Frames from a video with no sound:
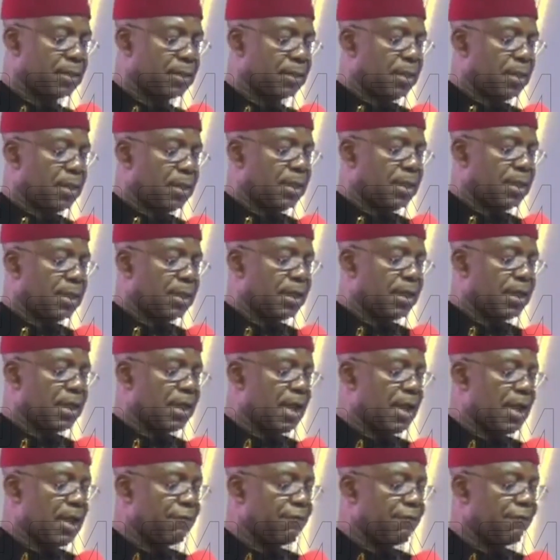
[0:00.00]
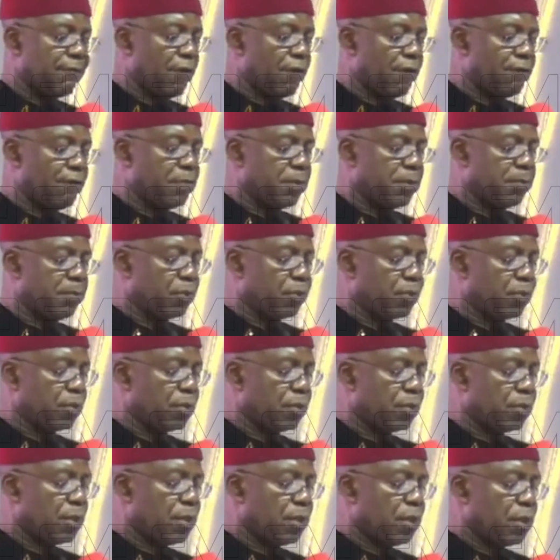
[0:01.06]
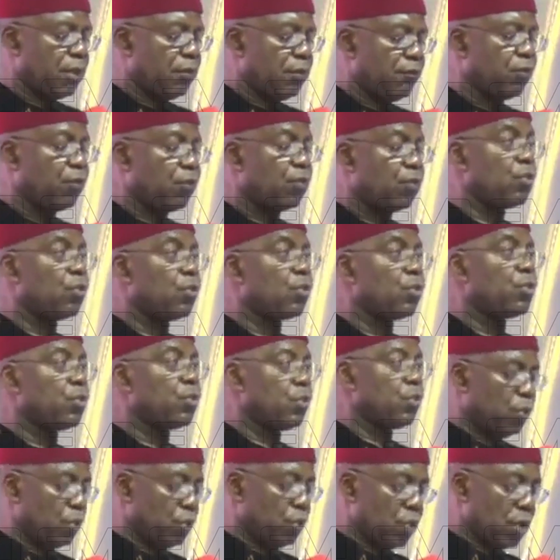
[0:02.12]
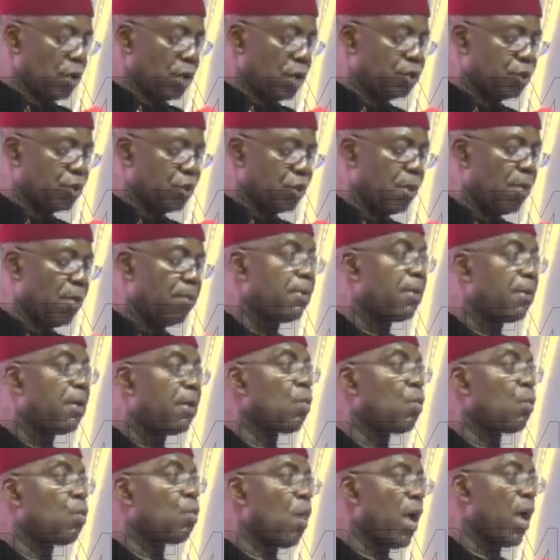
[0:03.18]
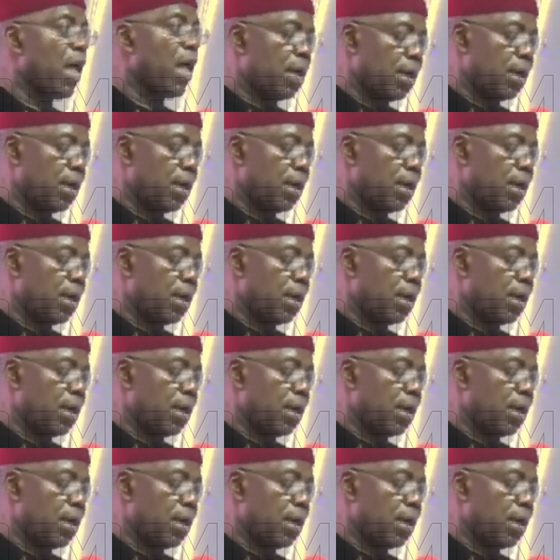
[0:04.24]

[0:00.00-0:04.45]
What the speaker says: in the life of people if you do your job well.